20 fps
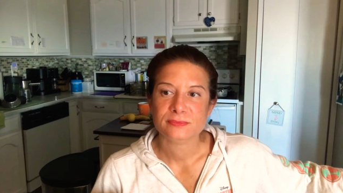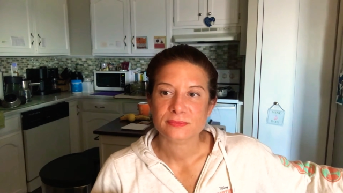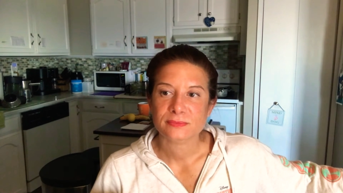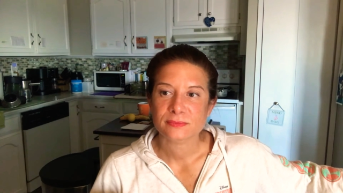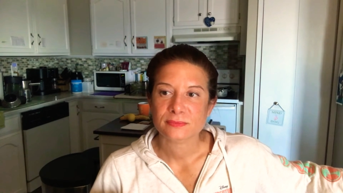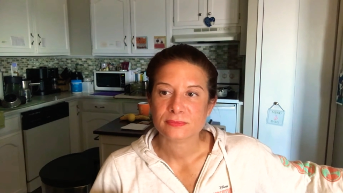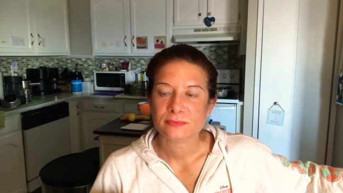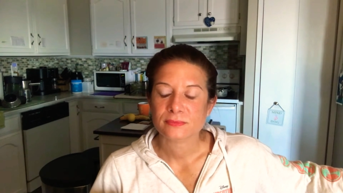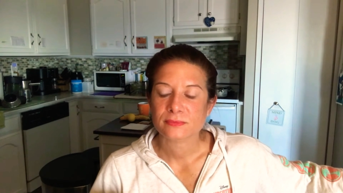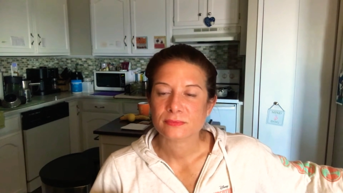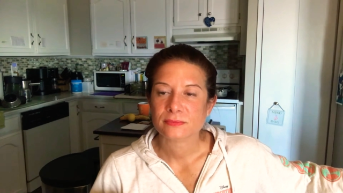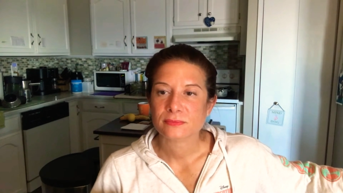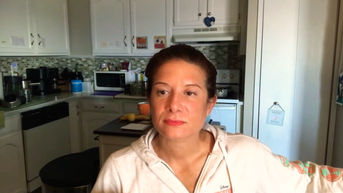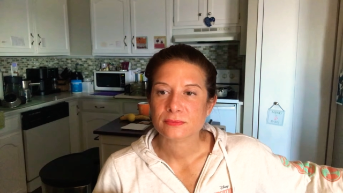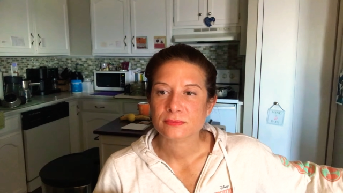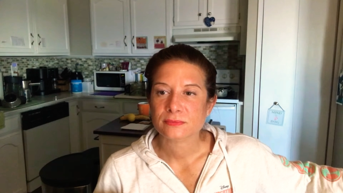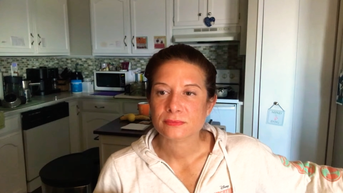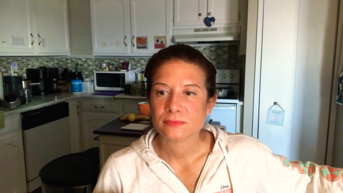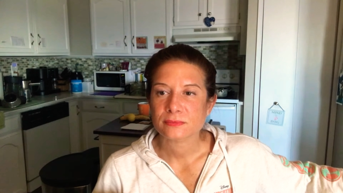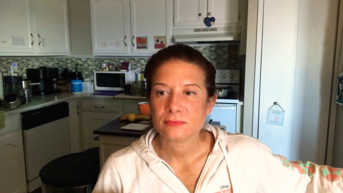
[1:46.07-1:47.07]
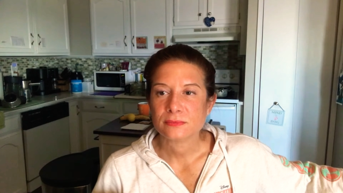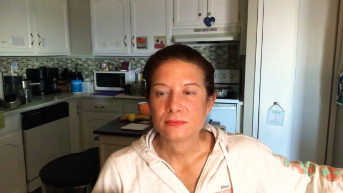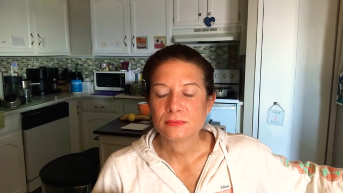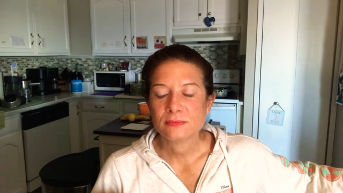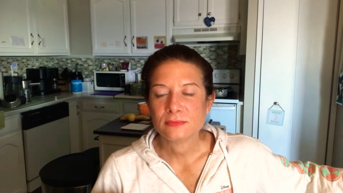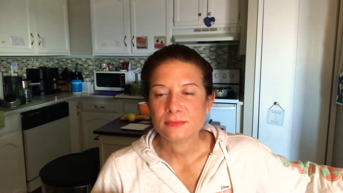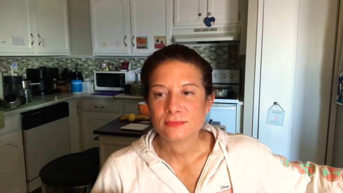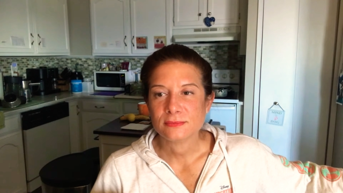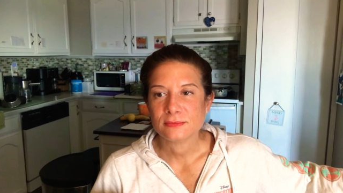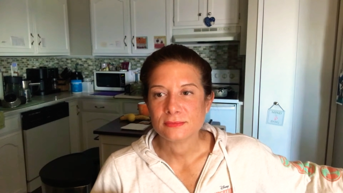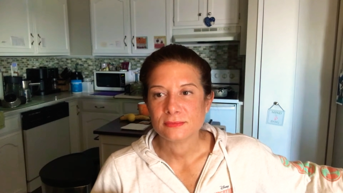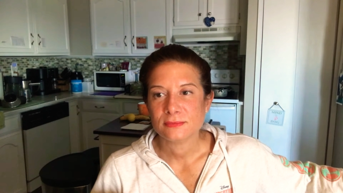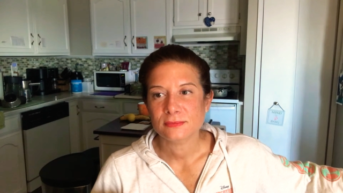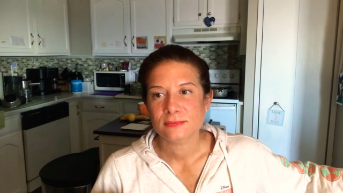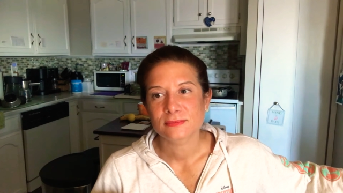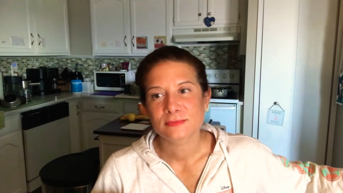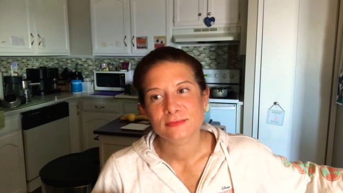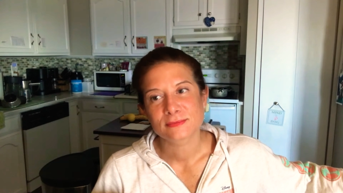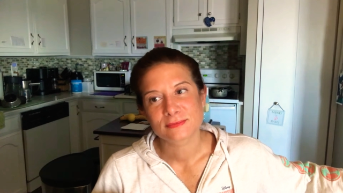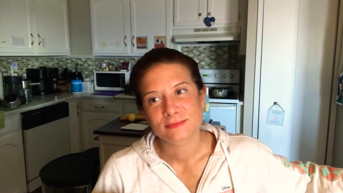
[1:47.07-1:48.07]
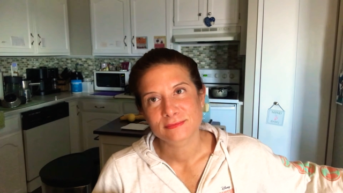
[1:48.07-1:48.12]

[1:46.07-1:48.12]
(silence)